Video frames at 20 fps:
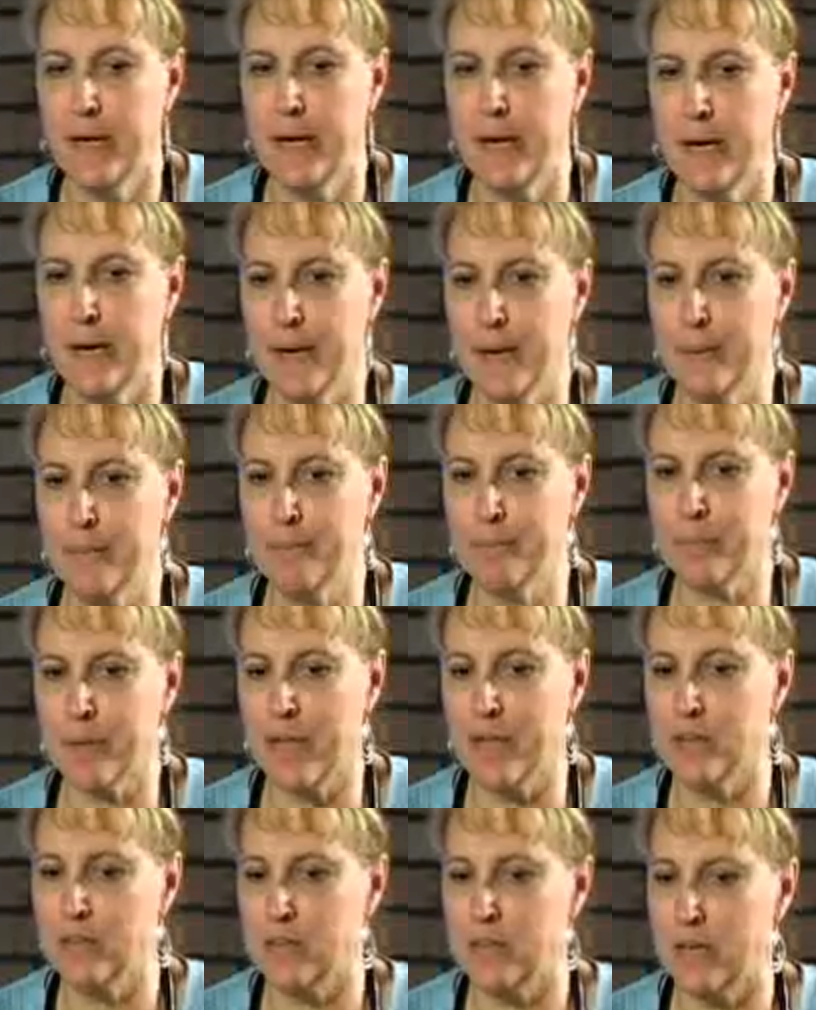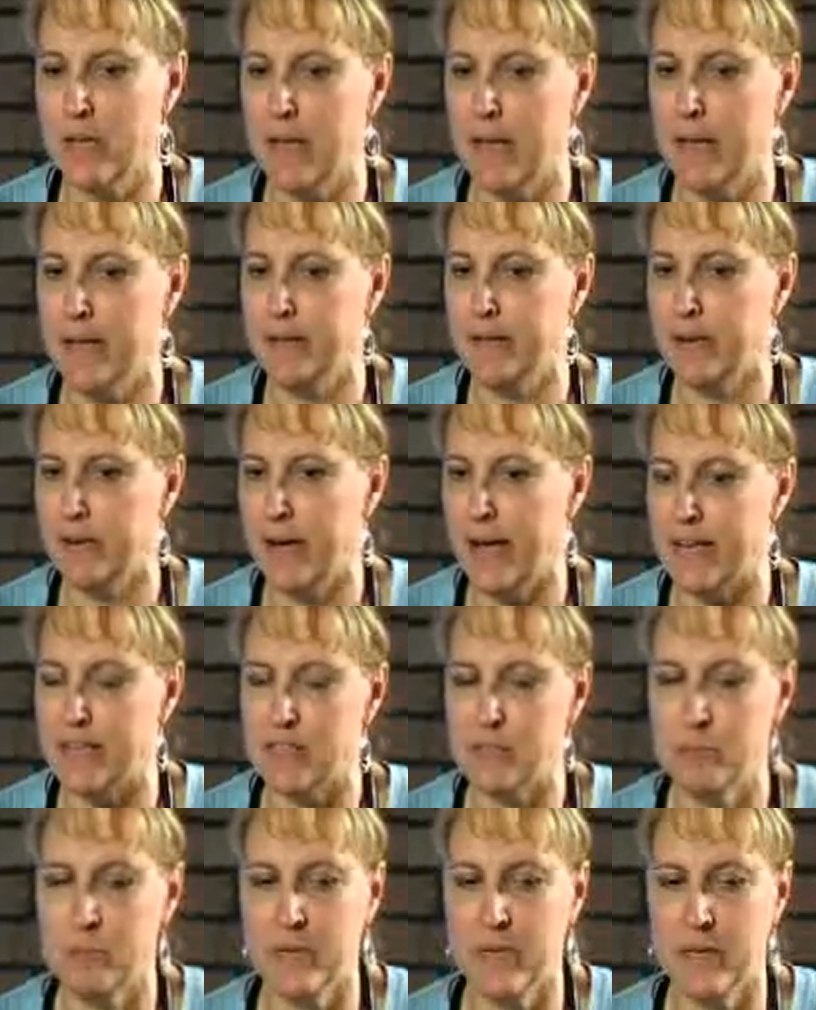And there
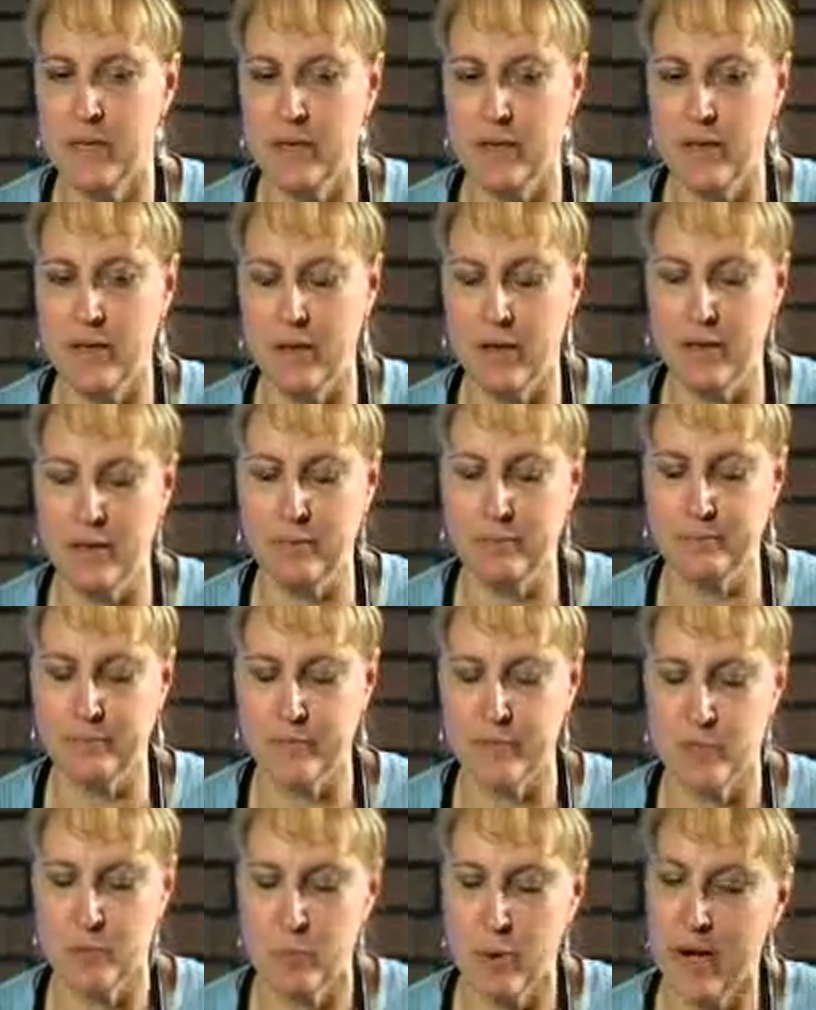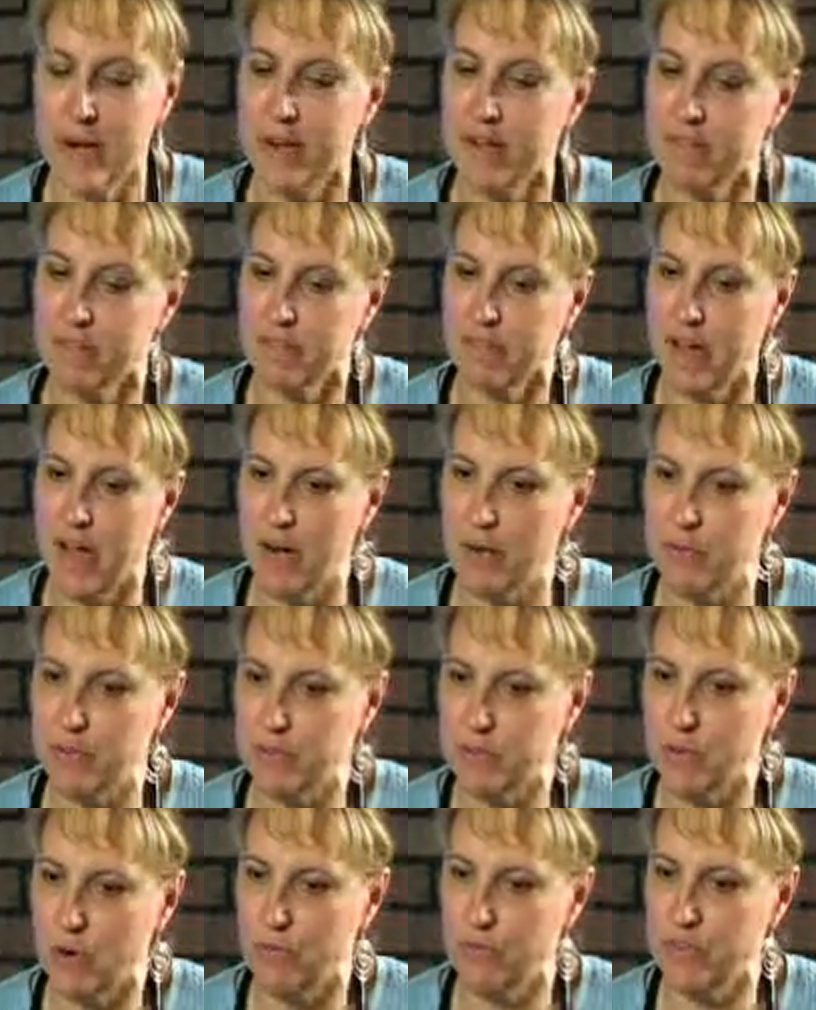has to be spreading of the
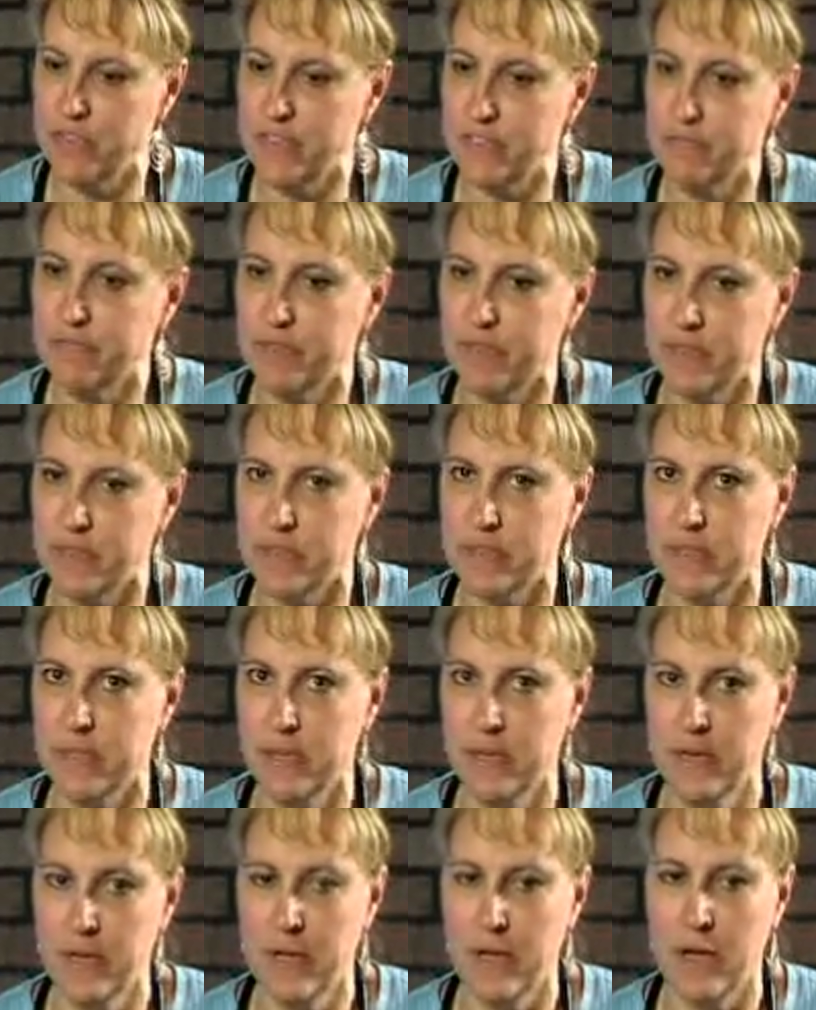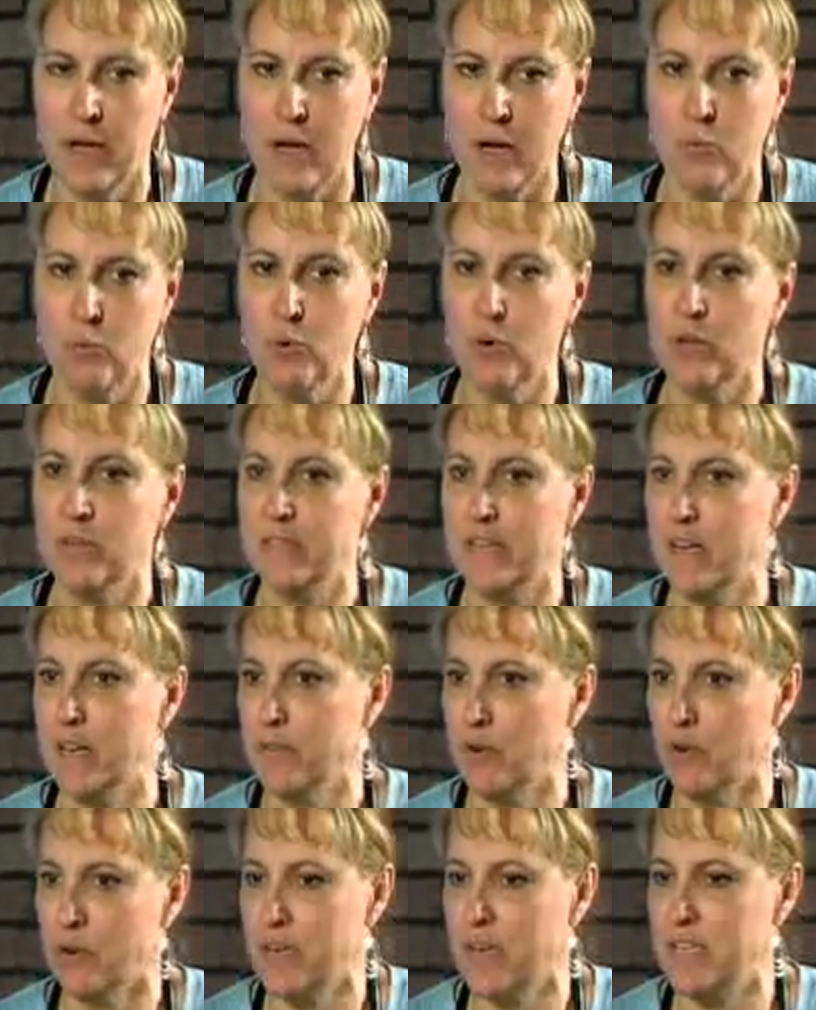virus over different World
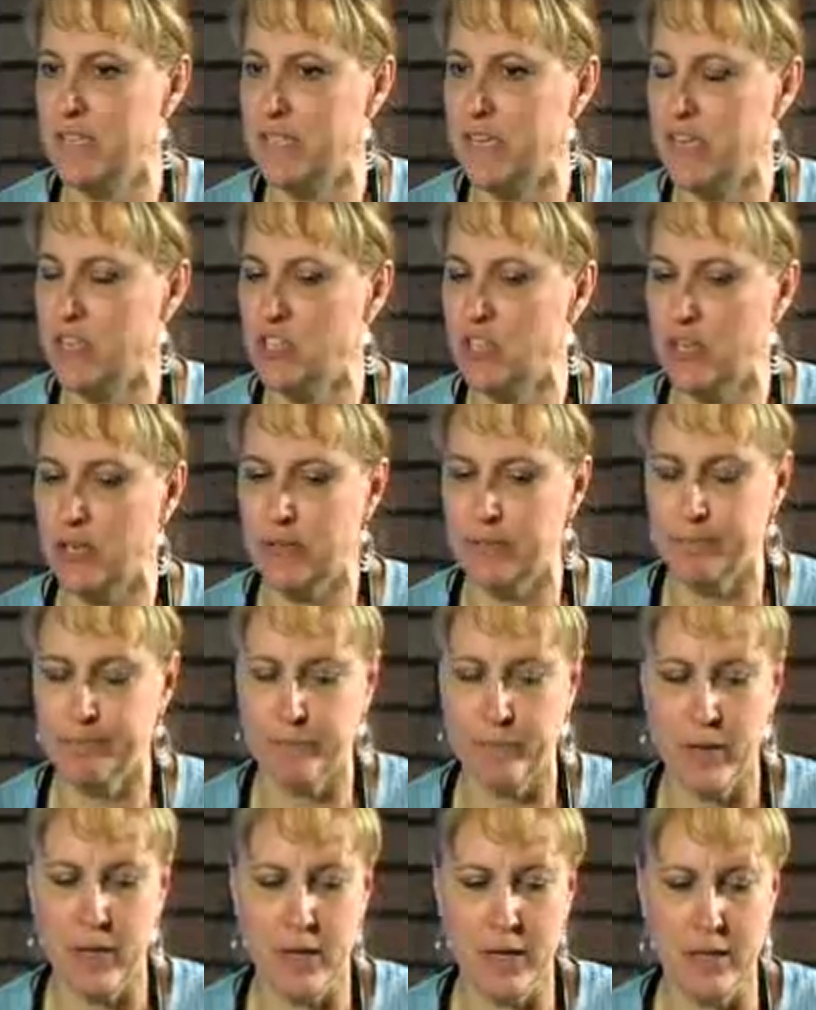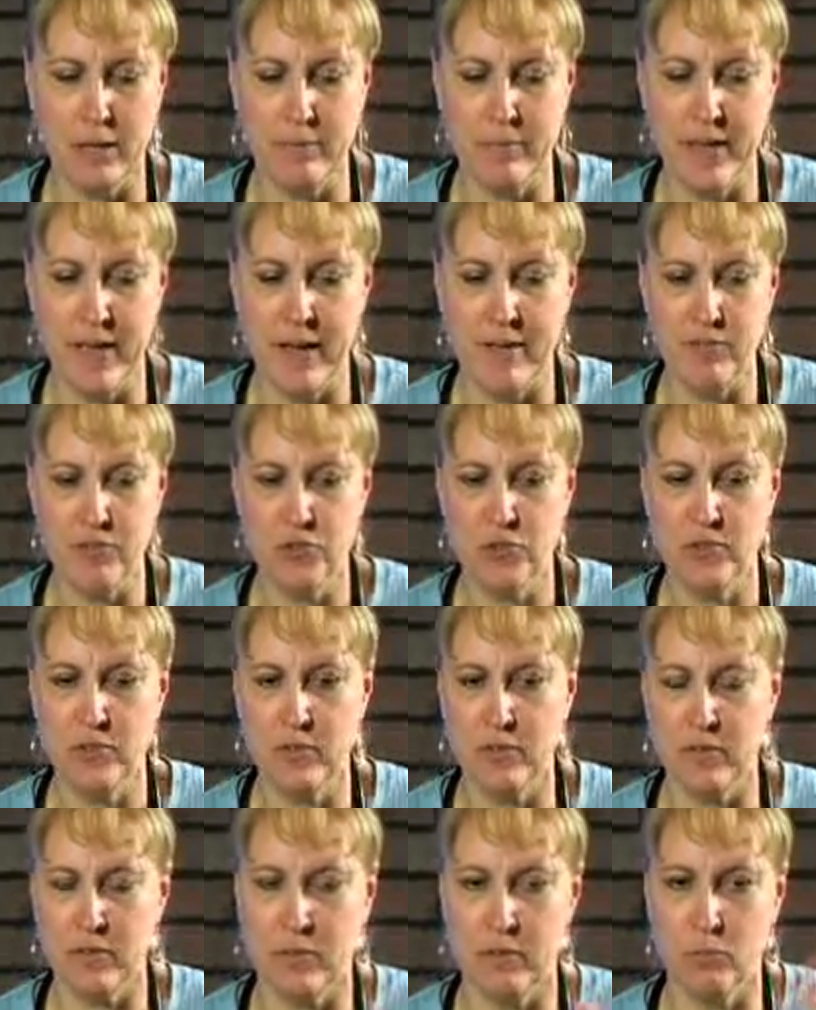Health Organization. They have
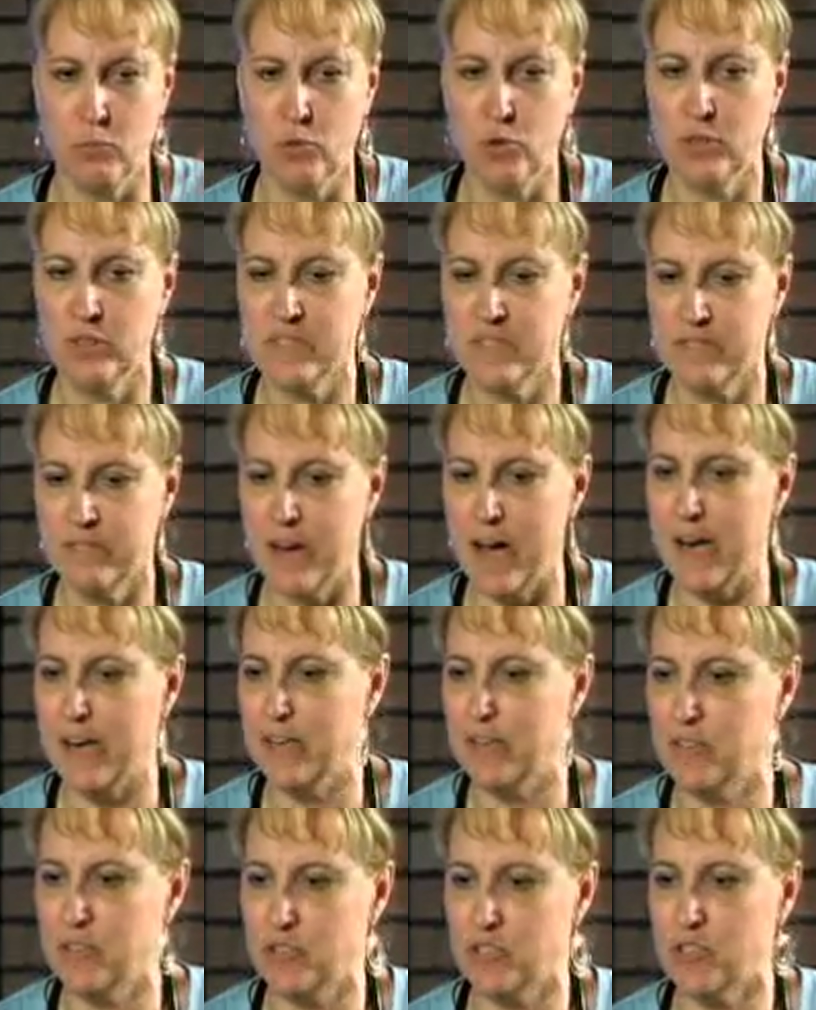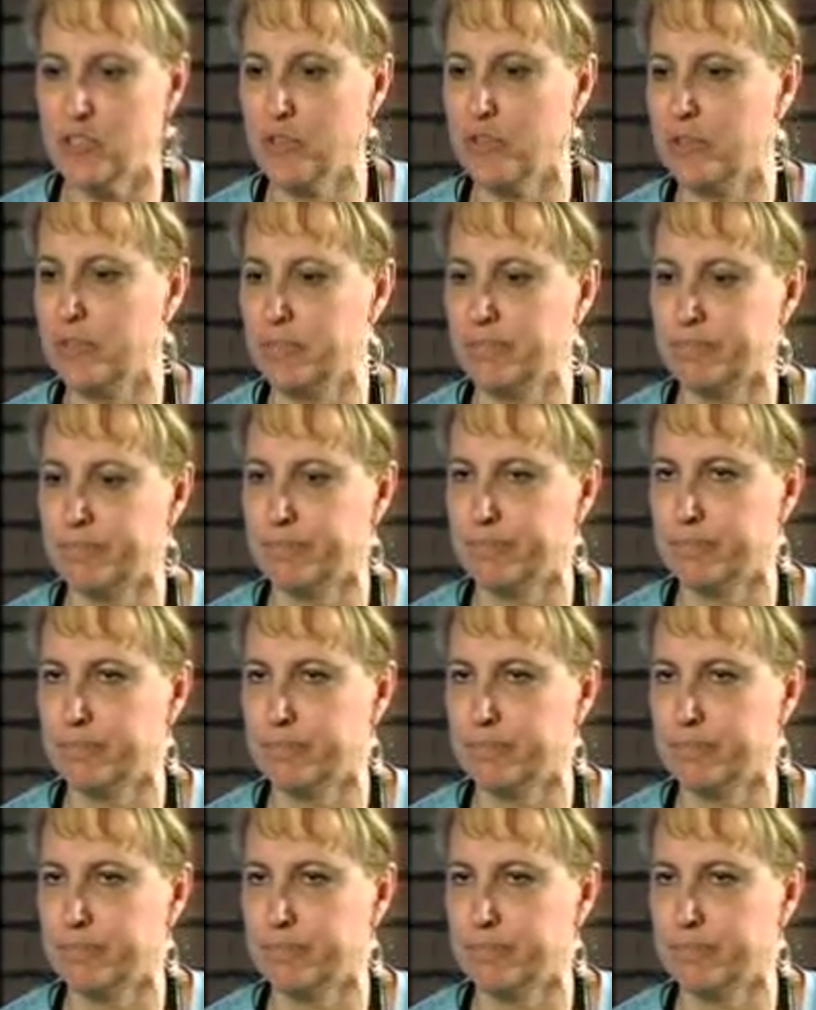the world's divided into certain